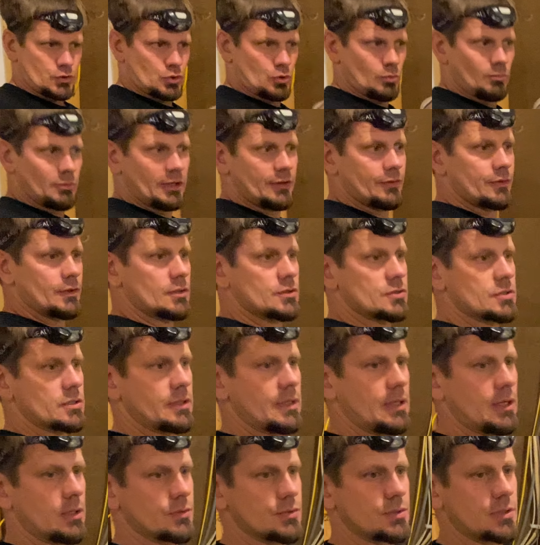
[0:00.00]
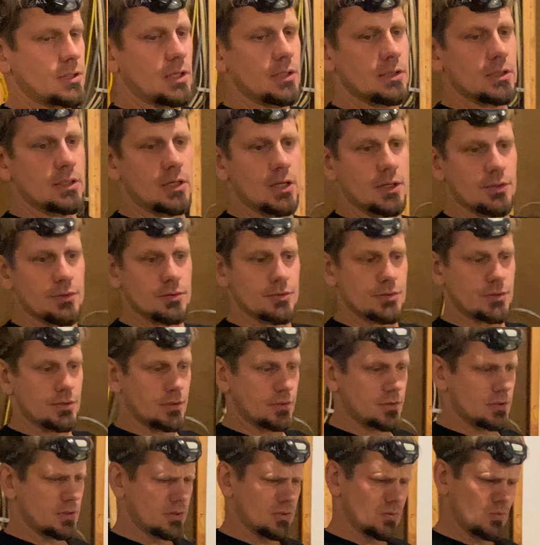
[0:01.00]
too many things in the house tied together,
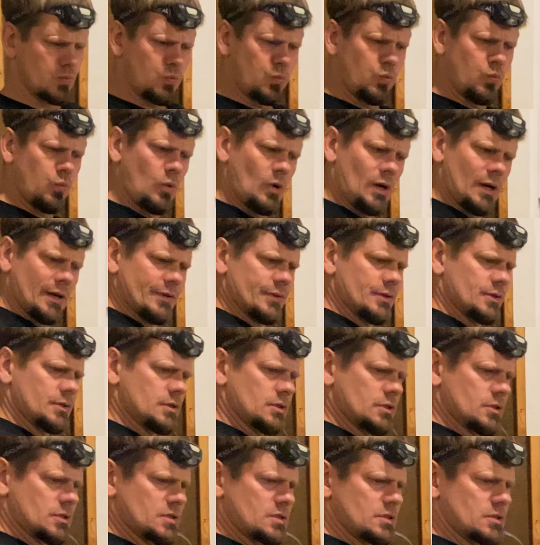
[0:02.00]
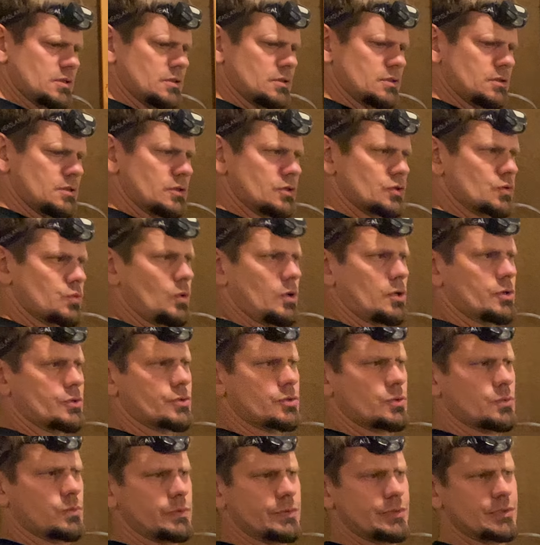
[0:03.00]
such as why the
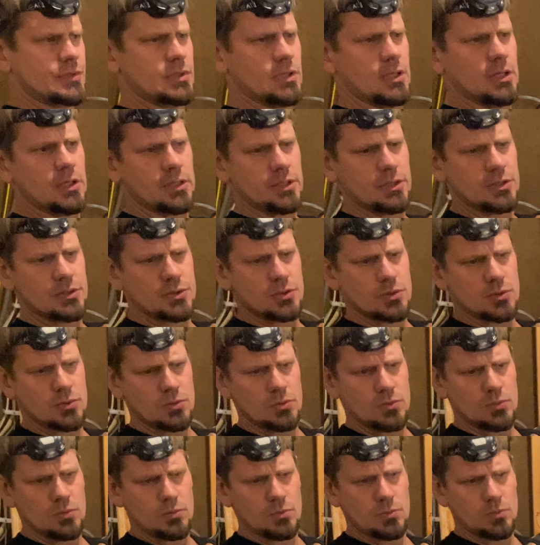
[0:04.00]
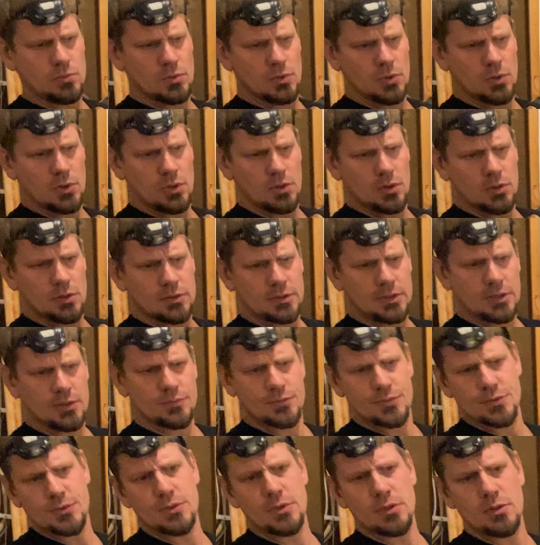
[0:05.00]
dishwasher was tied to
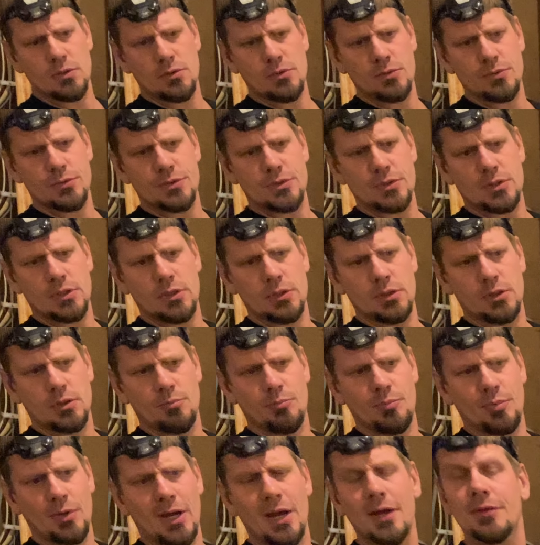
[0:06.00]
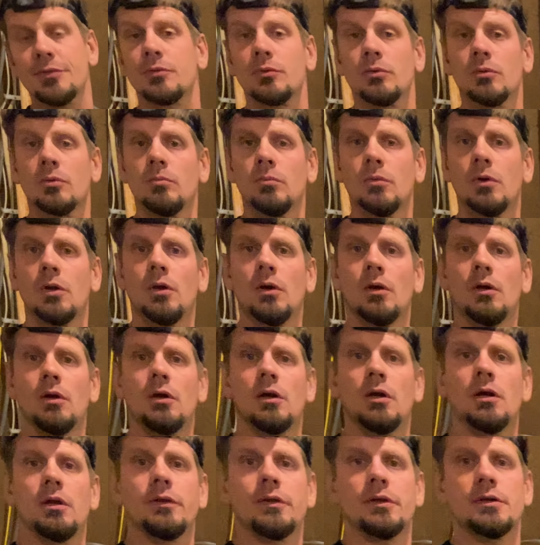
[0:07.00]
downstairs in the bathroom,
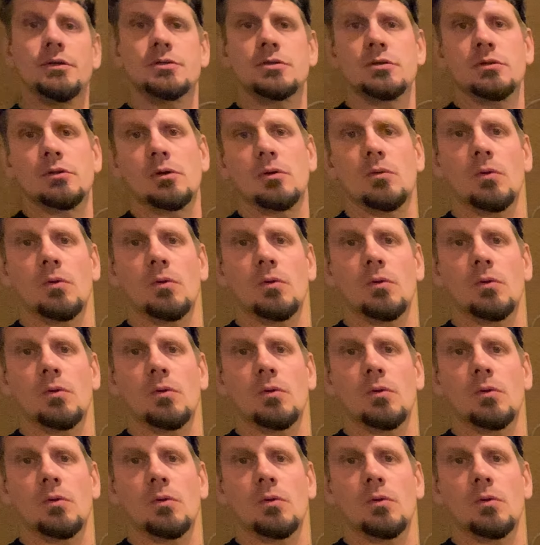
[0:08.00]
and then to the